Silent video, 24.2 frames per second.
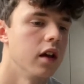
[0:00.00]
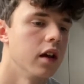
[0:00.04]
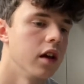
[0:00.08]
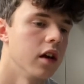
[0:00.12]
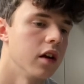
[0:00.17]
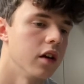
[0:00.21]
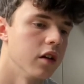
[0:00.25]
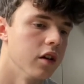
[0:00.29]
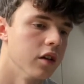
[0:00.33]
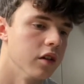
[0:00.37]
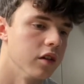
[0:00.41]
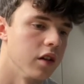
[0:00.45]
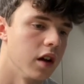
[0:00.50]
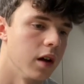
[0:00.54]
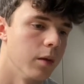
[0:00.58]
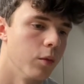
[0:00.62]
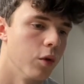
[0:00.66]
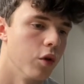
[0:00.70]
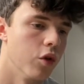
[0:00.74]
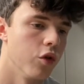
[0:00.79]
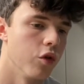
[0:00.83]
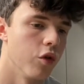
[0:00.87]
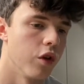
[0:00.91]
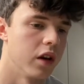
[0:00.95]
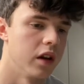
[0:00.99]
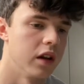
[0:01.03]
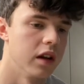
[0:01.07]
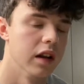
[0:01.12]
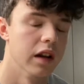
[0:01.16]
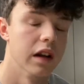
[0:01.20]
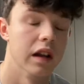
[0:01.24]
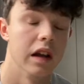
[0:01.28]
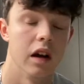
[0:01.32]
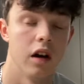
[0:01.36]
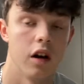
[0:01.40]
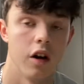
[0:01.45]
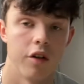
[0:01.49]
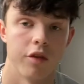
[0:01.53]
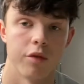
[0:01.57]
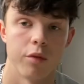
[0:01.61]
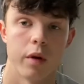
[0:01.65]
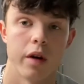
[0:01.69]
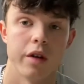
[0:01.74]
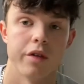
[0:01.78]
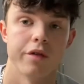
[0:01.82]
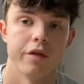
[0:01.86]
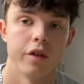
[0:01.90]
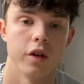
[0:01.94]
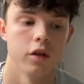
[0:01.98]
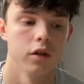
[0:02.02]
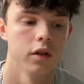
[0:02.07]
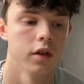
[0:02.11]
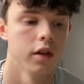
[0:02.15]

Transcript: because I'm already nearly halfway full.